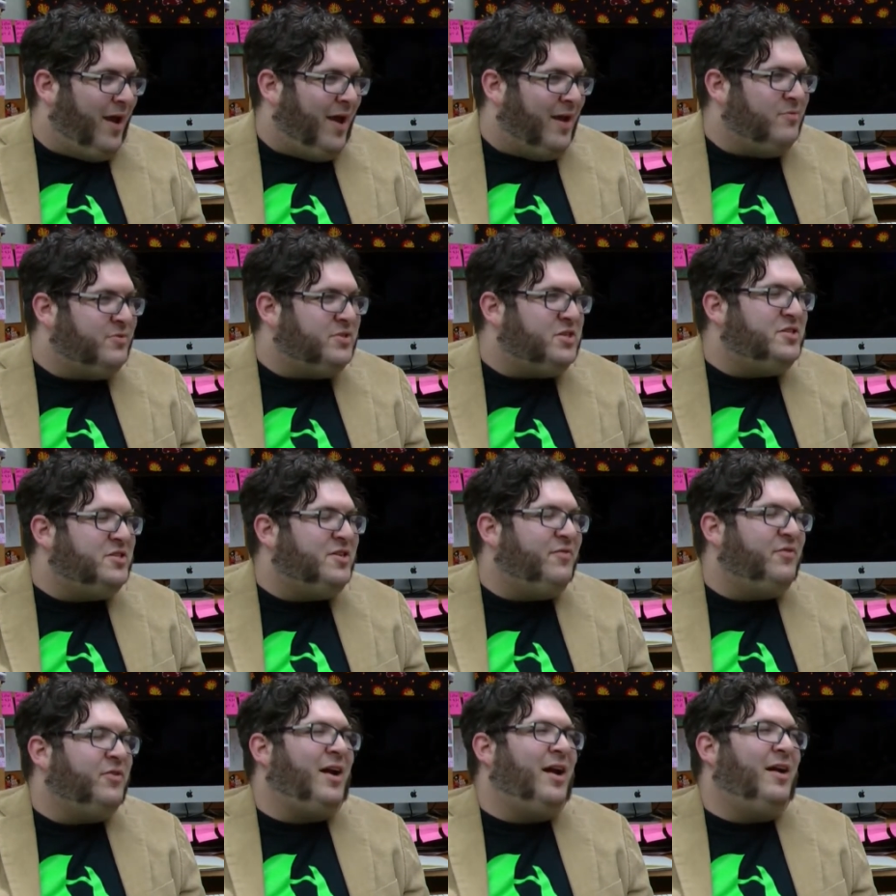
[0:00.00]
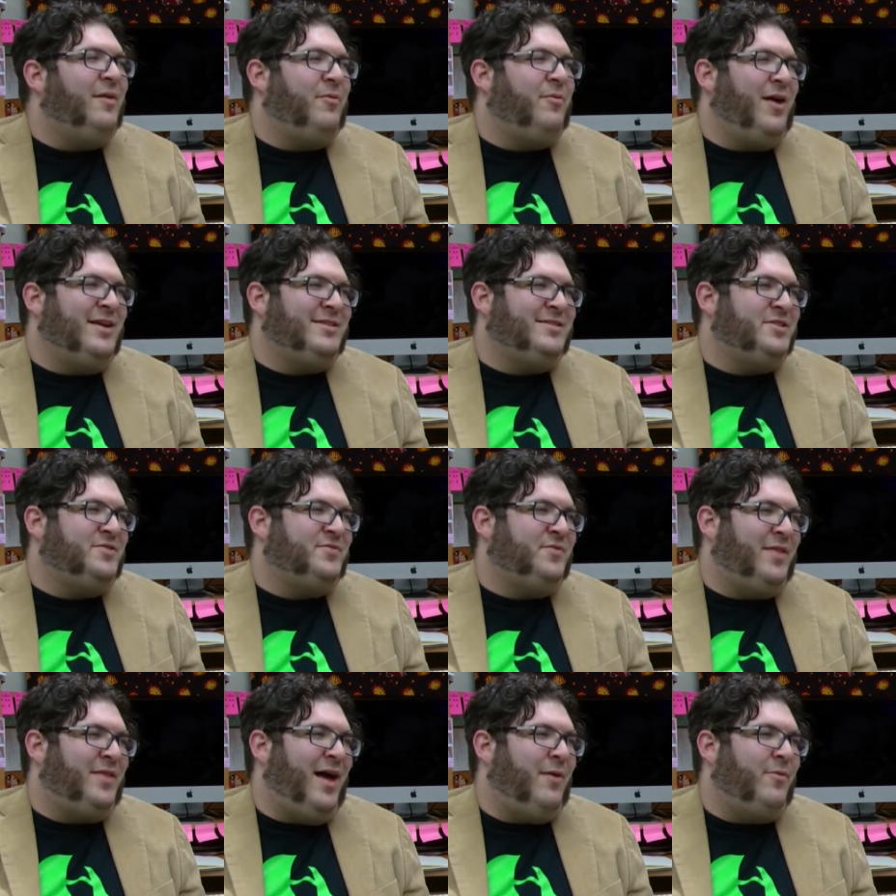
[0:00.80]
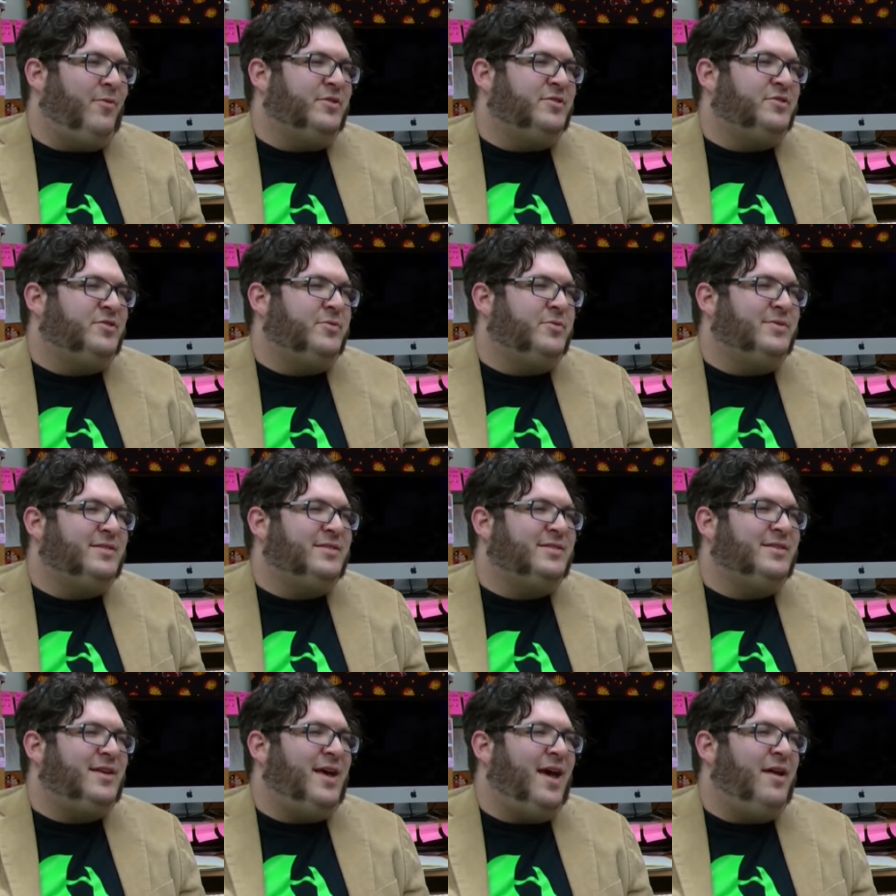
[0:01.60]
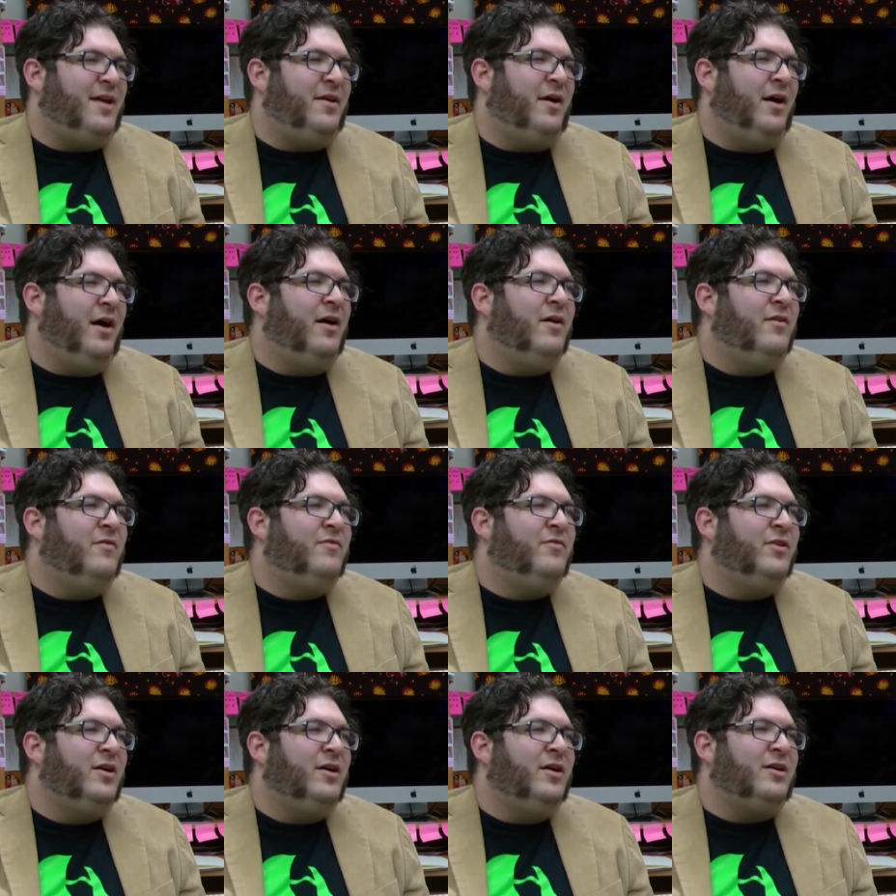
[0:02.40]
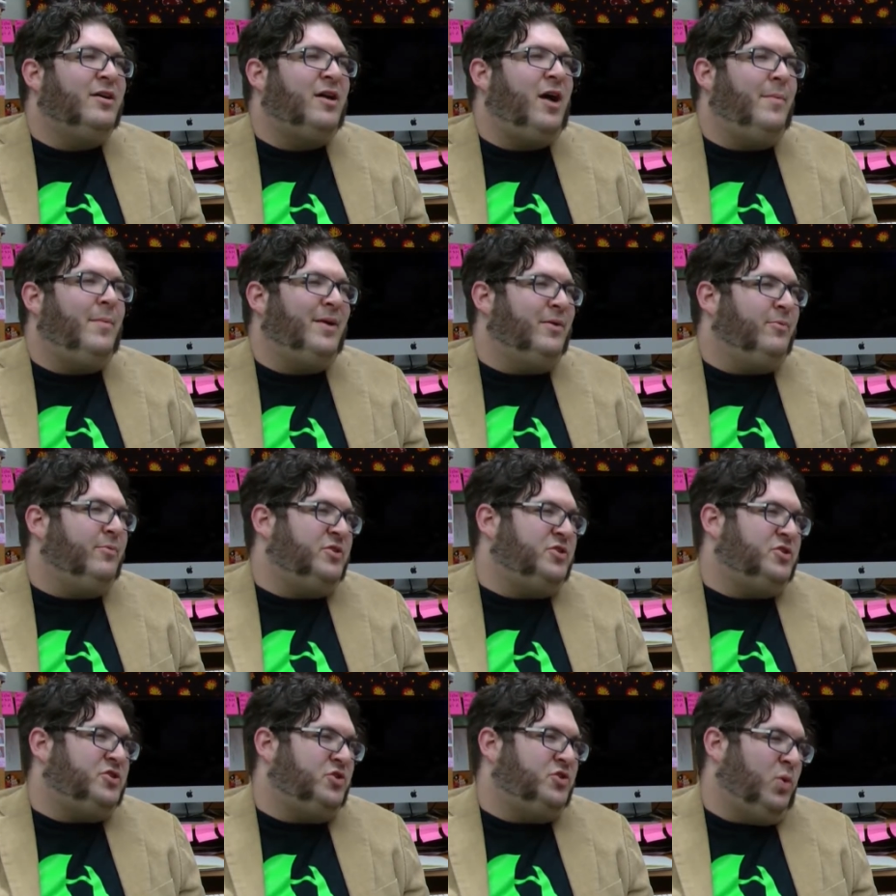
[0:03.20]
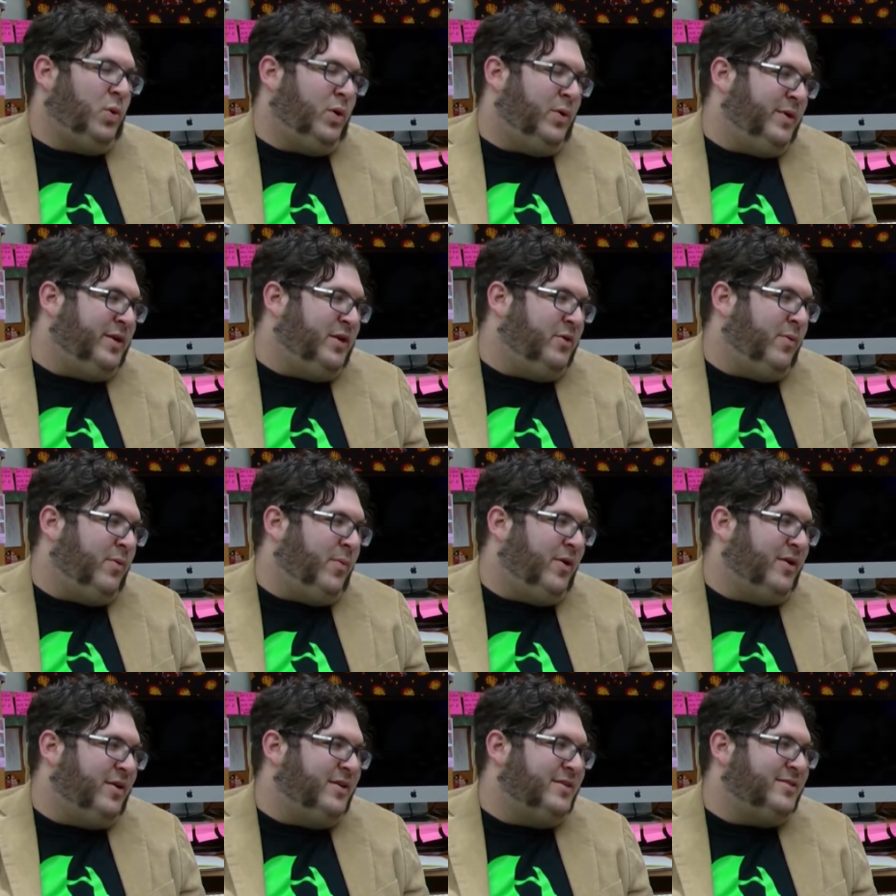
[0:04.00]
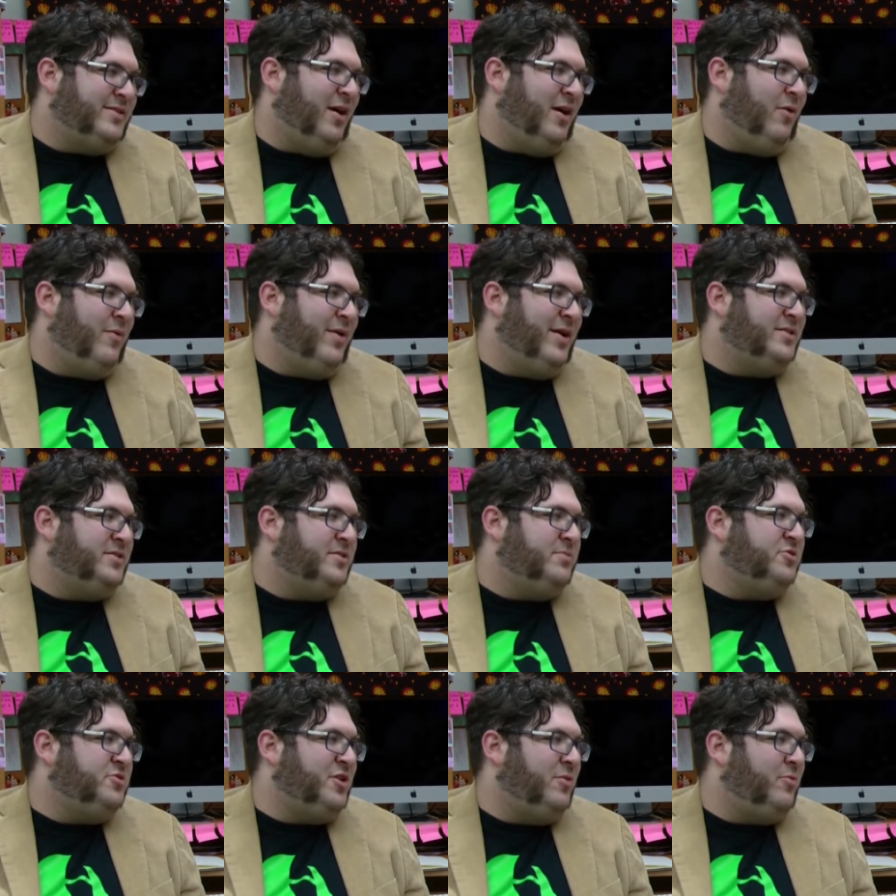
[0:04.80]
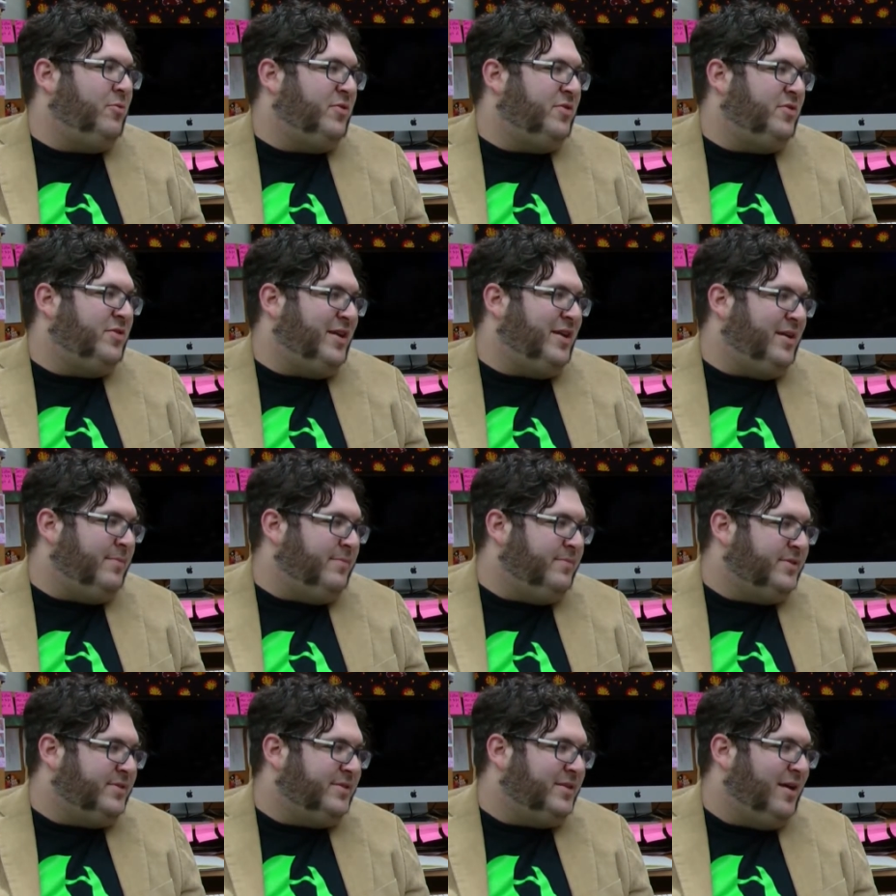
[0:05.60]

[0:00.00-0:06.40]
and it was a different kind of process for that one. So instead of coming in with a story we knew we wanted to tell, we had some general themes,